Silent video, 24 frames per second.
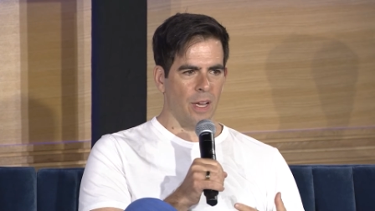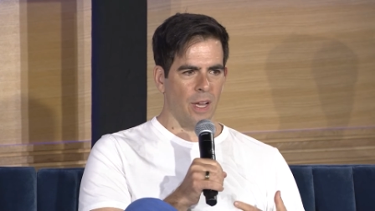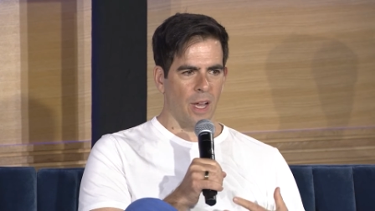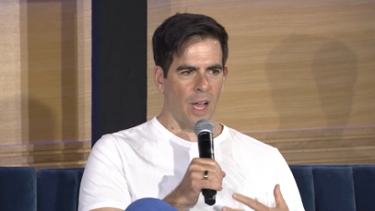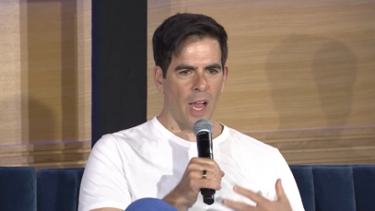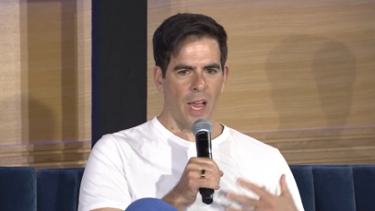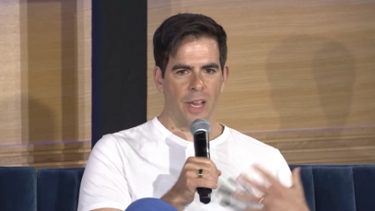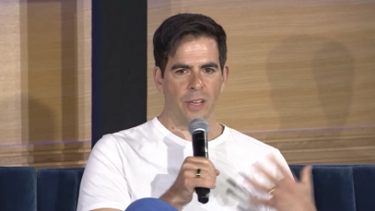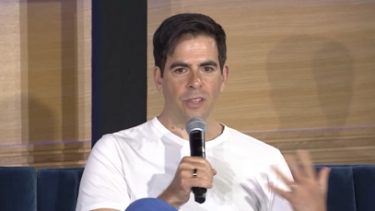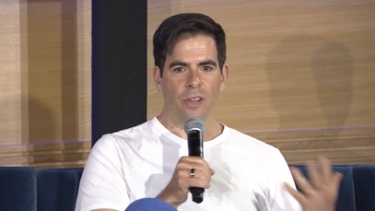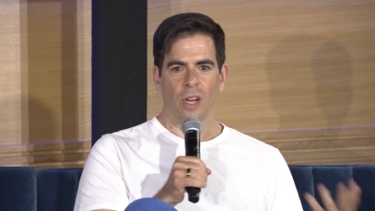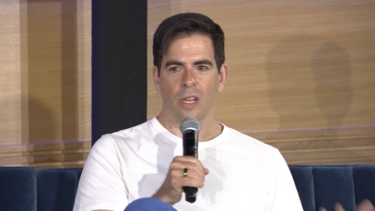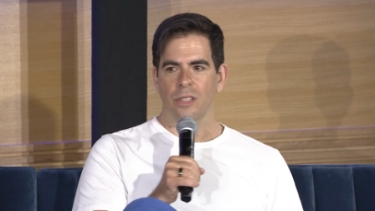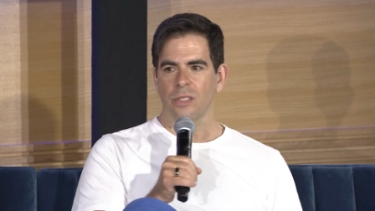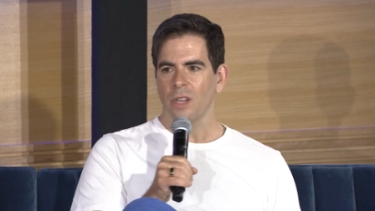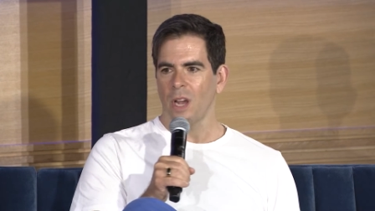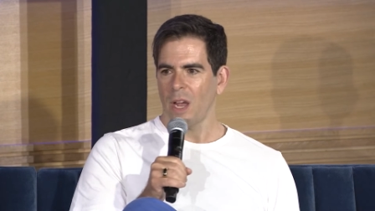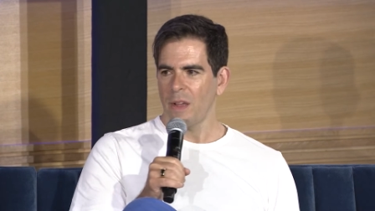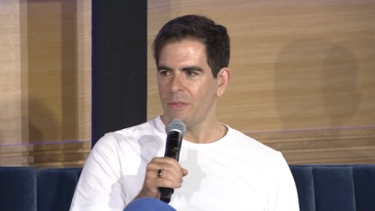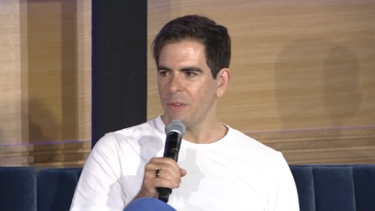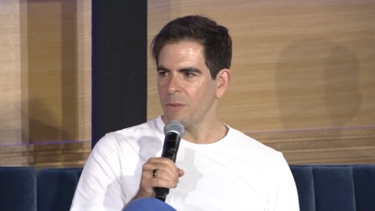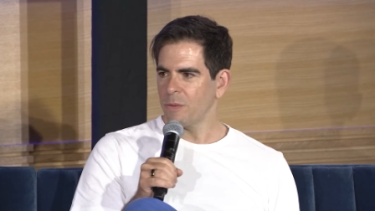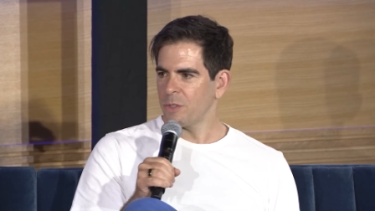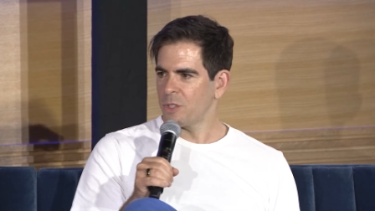I'd gone
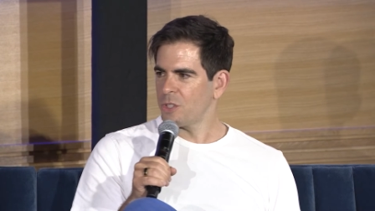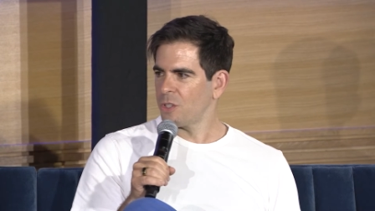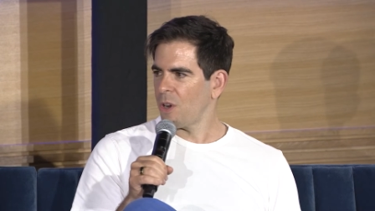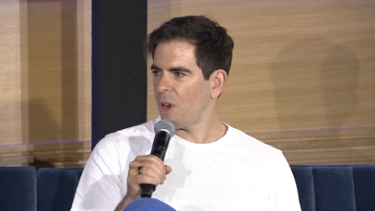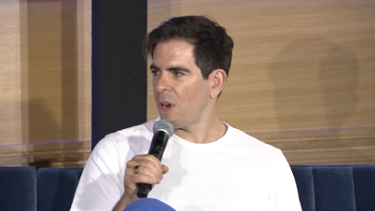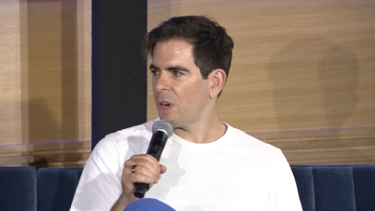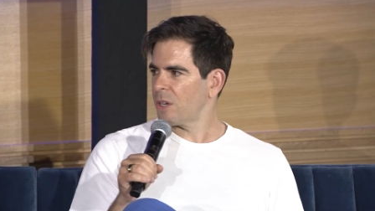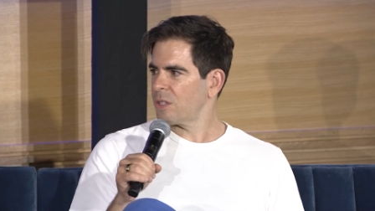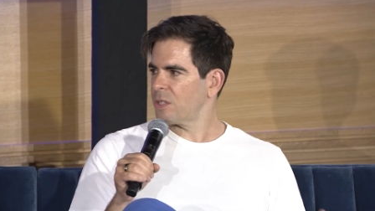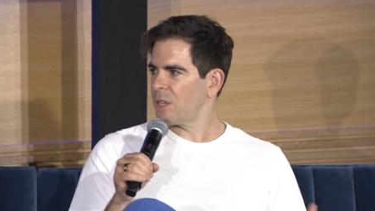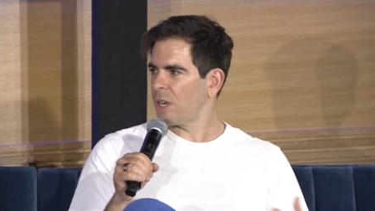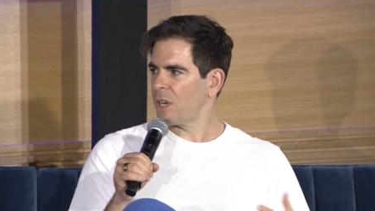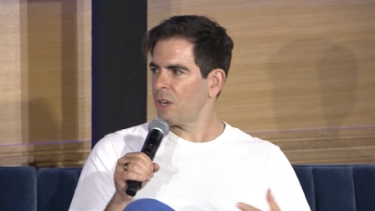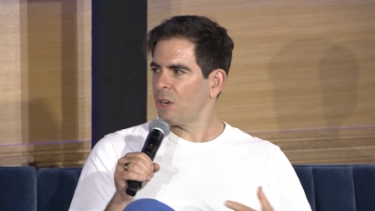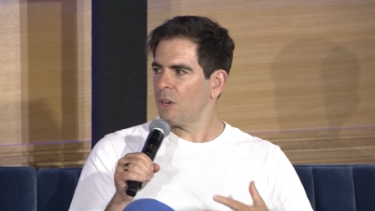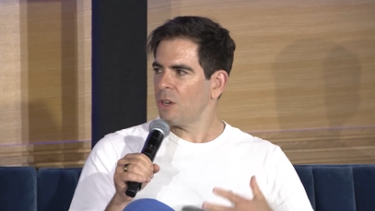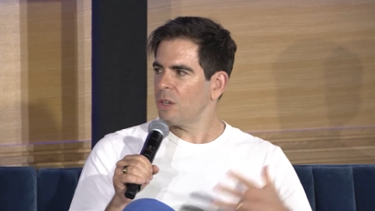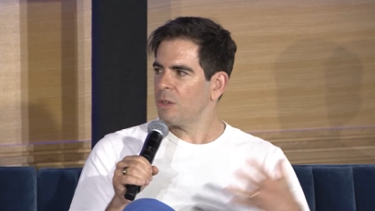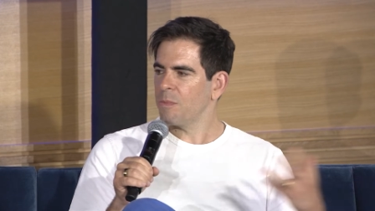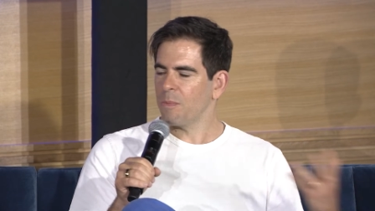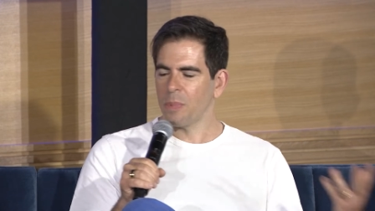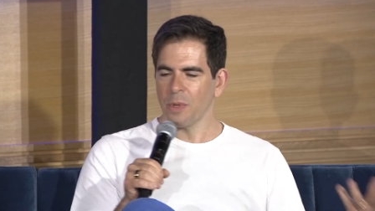diving with sharks and I couldn't